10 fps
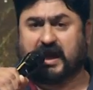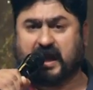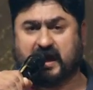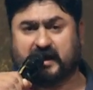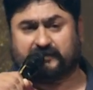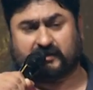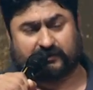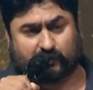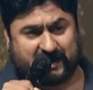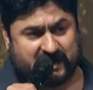and
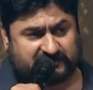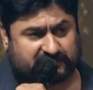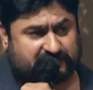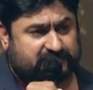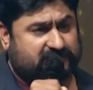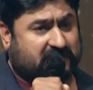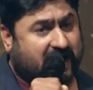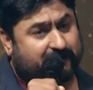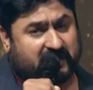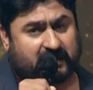risks
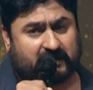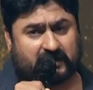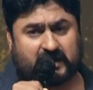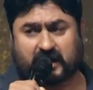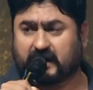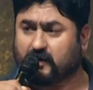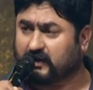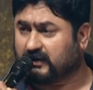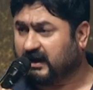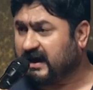coming in
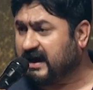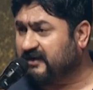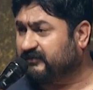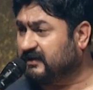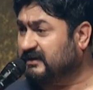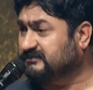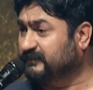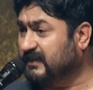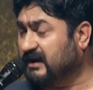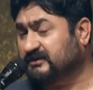our life. There is
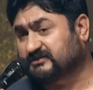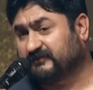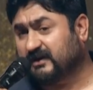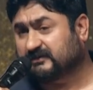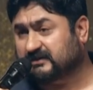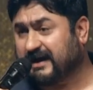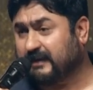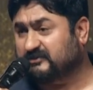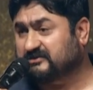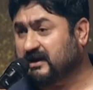several
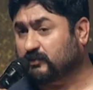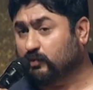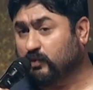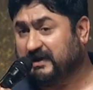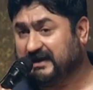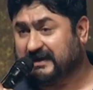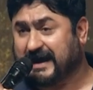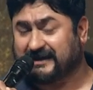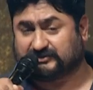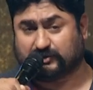times that we
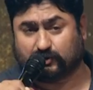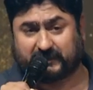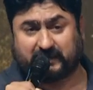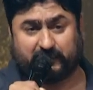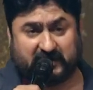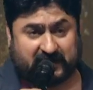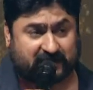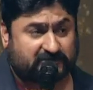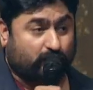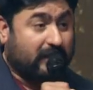as human
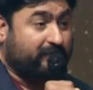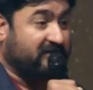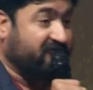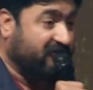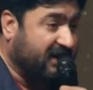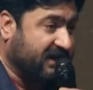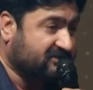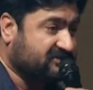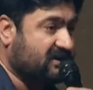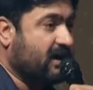beings will be
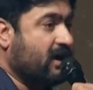faced